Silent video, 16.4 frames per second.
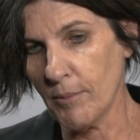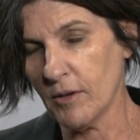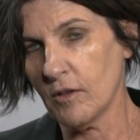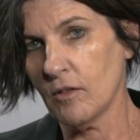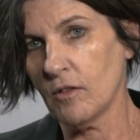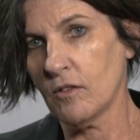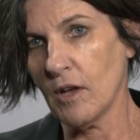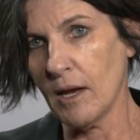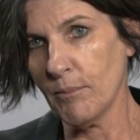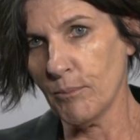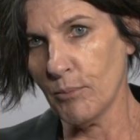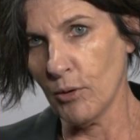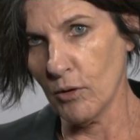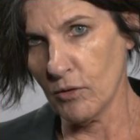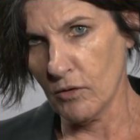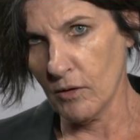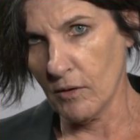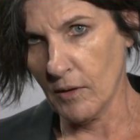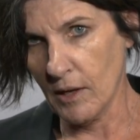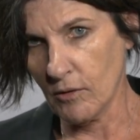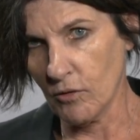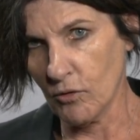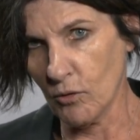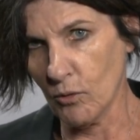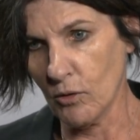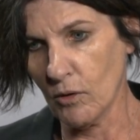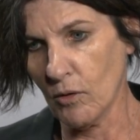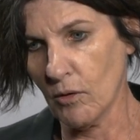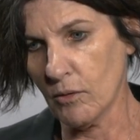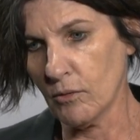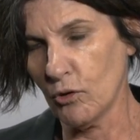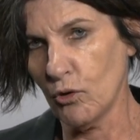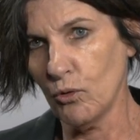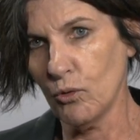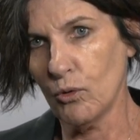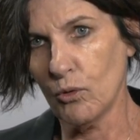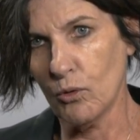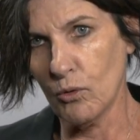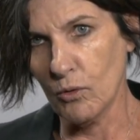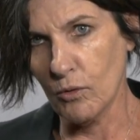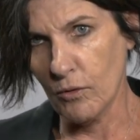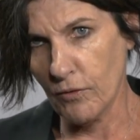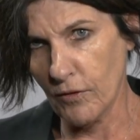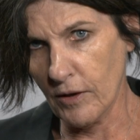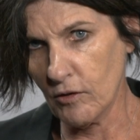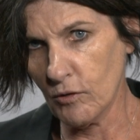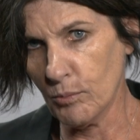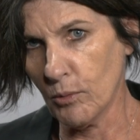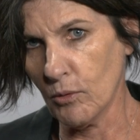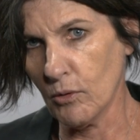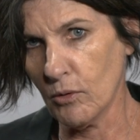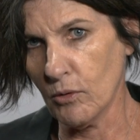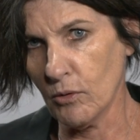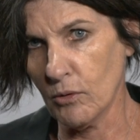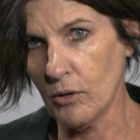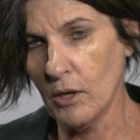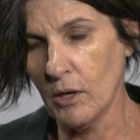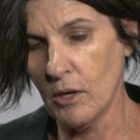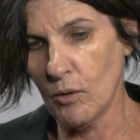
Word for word: is the same person that saw it on Google or Facebook or,